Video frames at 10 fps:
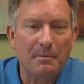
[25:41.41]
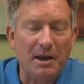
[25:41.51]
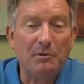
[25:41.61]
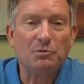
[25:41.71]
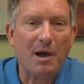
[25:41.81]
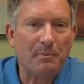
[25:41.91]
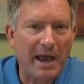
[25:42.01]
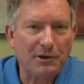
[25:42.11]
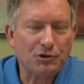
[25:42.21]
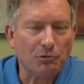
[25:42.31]
But he was my
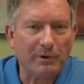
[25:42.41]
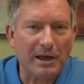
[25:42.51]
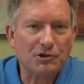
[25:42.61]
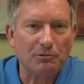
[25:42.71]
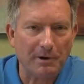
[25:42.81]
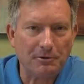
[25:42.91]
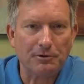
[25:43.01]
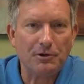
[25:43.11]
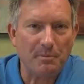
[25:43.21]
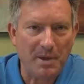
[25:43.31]
pastor when I
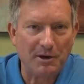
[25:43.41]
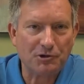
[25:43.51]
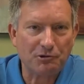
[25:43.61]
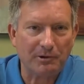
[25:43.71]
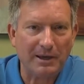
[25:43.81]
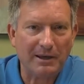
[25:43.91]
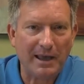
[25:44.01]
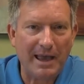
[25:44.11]
surrendered to the ministry.